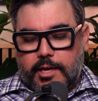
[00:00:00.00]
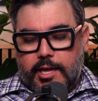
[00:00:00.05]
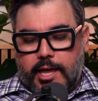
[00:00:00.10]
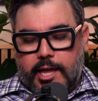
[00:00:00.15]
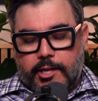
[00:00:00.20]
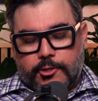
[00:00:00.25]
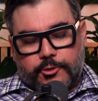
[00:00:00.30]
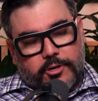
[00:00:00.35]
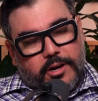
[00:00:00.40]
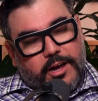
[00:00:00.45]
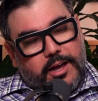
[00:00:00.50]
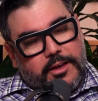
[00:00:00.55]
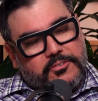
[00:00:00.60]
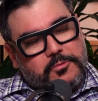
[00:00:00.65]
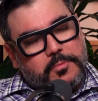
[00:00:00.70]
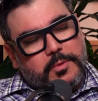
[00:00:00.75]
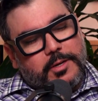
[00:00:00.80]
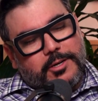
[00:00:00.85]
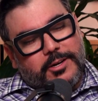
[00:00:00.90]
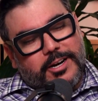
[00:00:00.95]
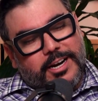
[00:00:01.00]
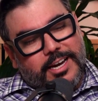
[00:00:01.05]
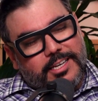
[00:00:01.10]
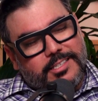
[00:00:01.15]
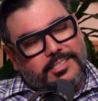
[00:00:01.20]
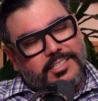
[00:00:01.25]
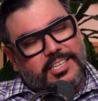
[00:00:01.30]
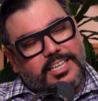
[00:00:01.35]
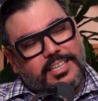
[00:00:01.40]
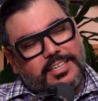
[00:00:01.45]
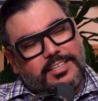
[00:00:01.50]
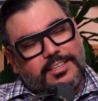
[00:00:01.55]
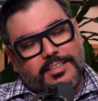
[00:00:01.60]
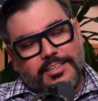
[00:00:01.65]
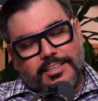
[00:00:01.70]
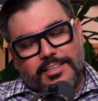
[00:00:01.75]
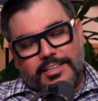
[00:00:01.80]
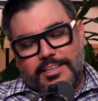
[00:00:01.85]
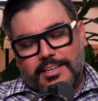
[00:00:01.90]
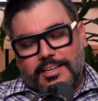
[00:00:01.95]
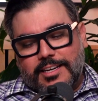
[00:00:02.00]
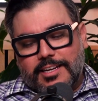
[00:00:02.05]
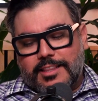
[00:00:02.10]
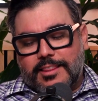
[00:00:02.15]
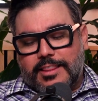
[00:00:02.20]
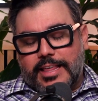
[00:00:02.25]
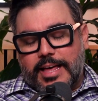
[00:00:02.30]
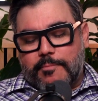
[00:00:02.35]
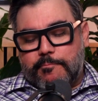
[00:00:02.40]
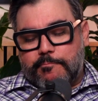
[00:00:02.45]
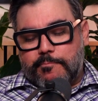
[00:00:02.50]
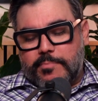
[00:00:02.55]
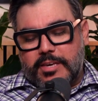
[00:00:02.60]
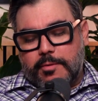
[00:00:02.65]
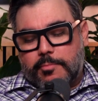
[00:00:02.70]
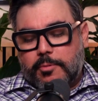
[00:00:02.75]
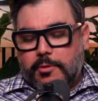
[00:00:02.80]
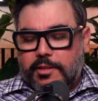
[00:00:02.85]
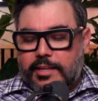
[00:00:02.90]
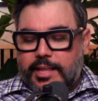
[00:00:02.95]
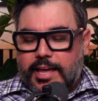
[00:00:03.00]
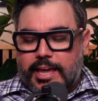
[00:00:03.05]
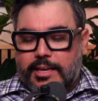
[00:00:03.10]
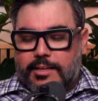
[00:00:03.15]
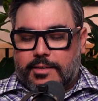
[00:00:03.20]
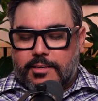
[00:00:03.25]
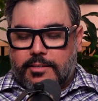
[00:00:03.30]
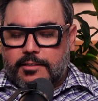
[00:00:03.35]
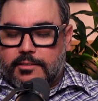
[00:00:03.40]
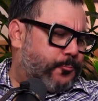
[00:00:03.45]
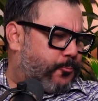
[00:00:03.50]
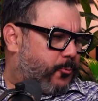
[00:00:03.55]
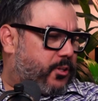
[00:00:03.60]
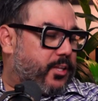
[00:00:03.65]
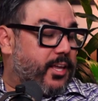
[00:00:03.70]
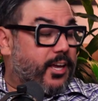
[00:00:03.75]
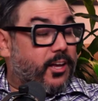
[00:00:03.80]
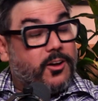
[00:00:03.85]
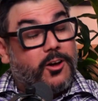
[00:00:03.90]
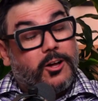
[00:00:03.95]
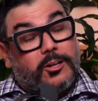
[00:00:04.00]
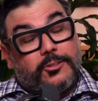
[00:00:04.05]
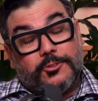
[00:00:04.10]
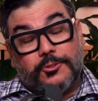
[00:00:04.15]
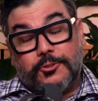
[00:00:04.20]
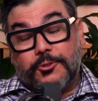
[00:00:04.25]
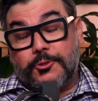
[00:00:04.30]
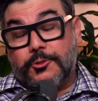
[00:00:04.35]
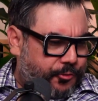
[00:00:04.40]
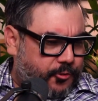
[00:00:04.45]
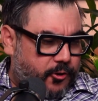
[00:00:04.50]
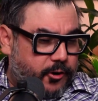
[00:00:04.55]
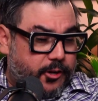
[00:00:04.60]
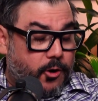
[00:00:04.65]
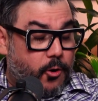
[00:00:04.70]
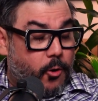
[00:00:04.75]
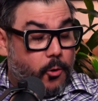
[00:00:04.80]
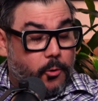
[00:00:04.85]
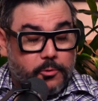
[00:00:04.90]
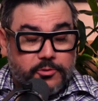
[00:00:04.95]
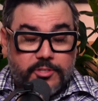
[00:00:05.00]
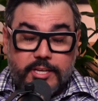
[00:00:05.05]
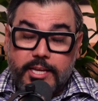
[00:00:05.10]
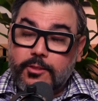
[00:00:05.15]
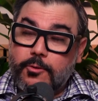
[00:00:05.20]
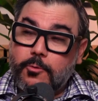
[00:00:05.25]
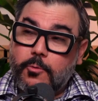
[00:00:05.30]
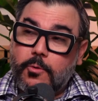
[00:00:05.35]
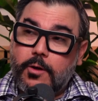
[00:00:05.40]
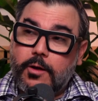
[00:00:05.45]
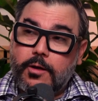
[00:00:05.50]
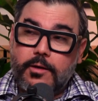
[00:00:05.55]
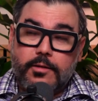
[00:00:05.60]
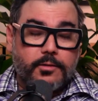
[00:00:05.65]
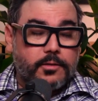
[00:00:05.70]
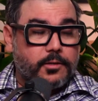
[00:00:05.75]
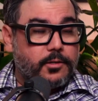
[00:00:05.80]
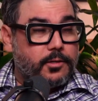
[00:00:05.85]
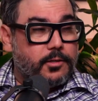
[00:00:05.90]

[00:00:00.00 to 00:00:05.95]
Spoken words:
It drives me crazy that people like what they call dirty holes in the wall.